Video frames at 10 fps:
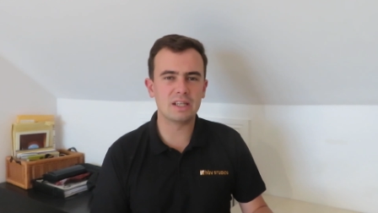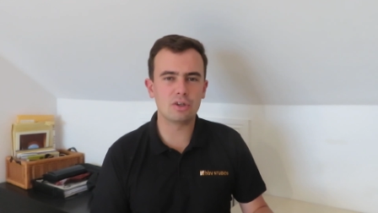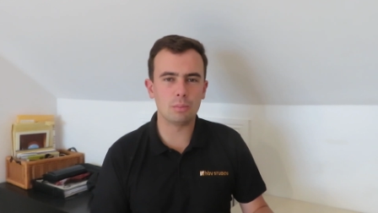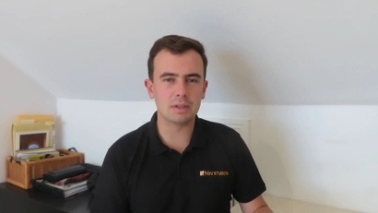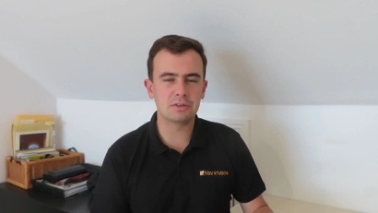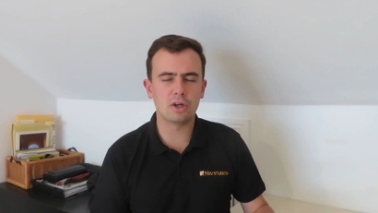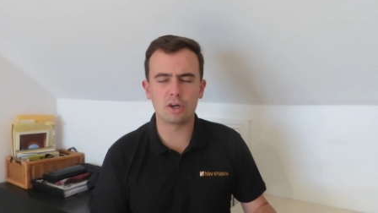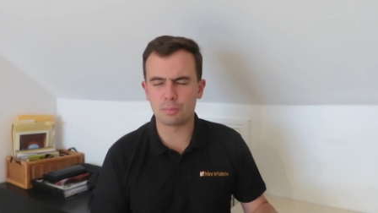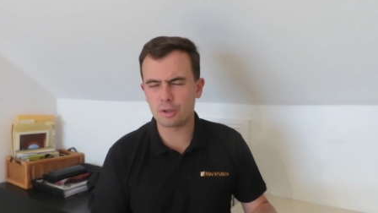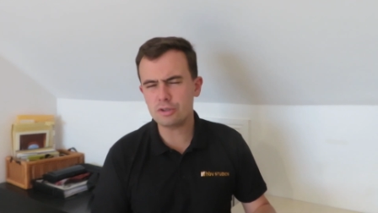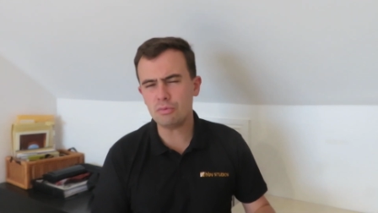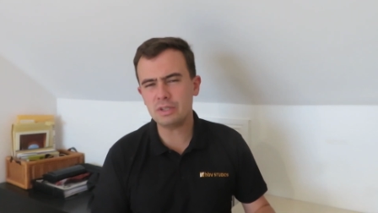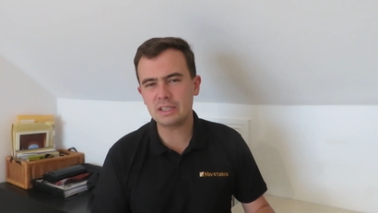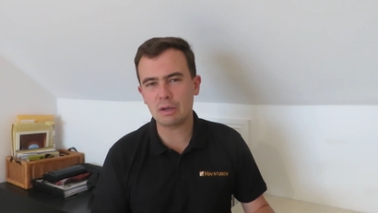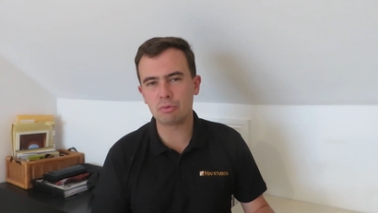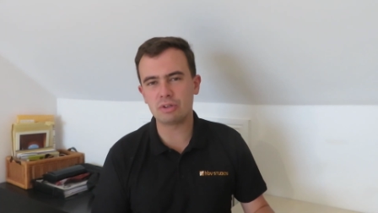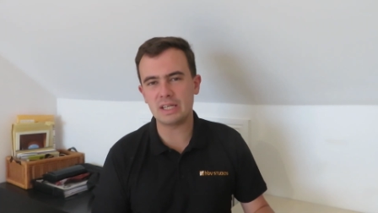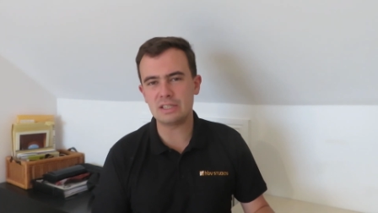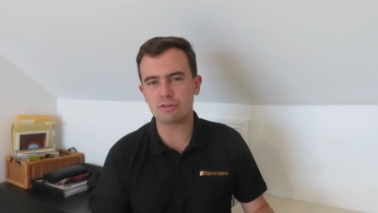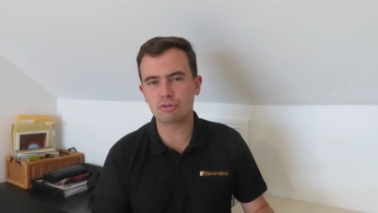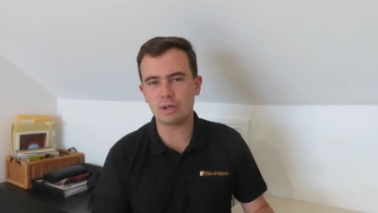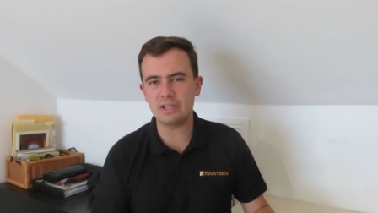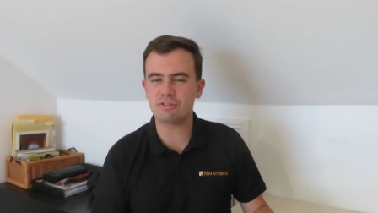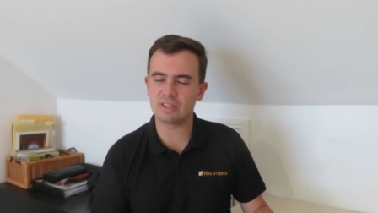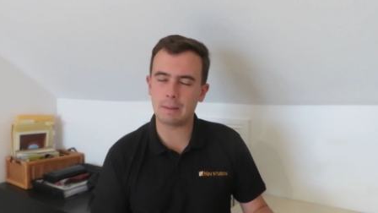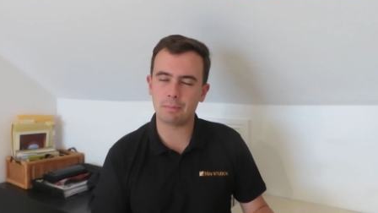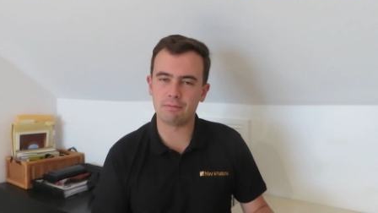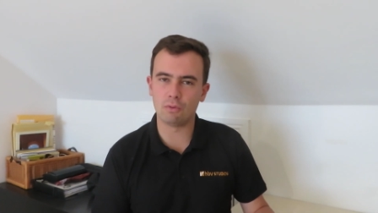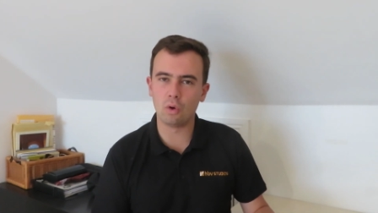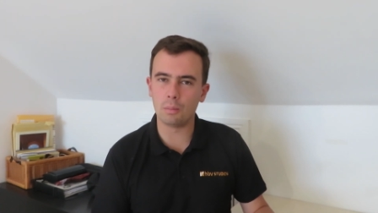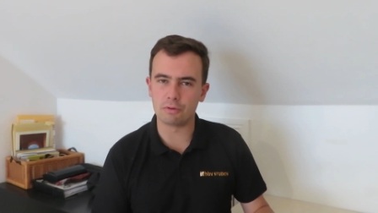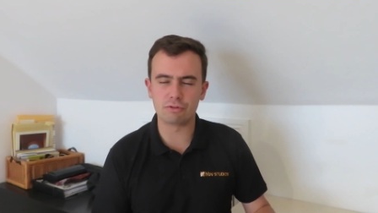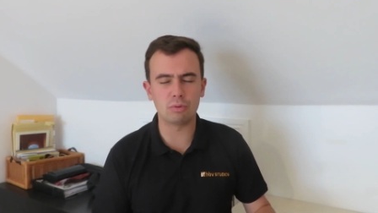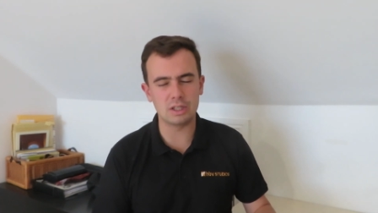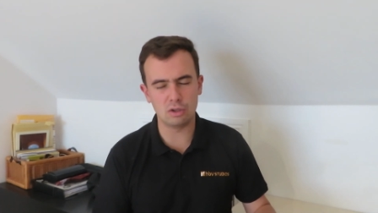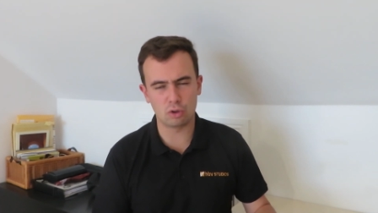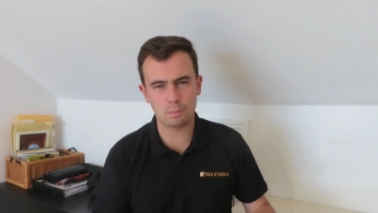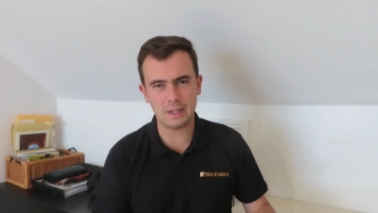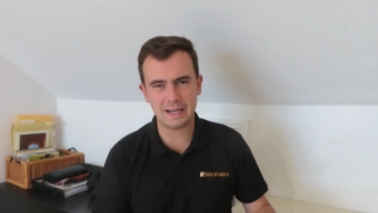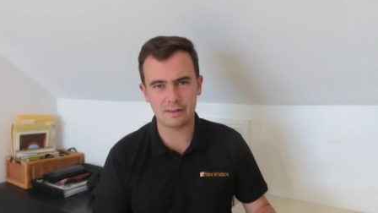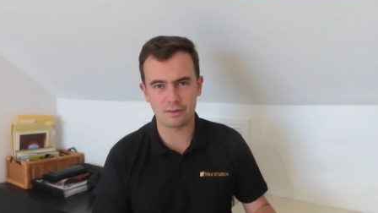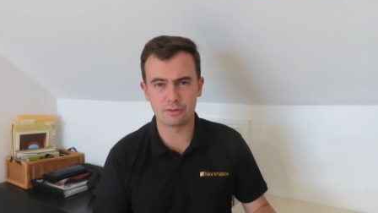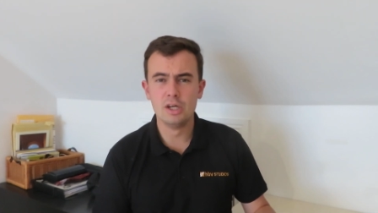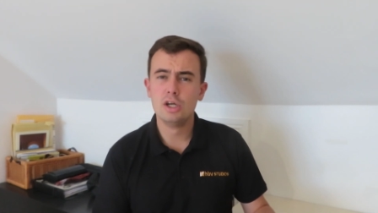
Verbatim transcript: in coming third, but I don't think there was any disgrace in that performance when you look back at it.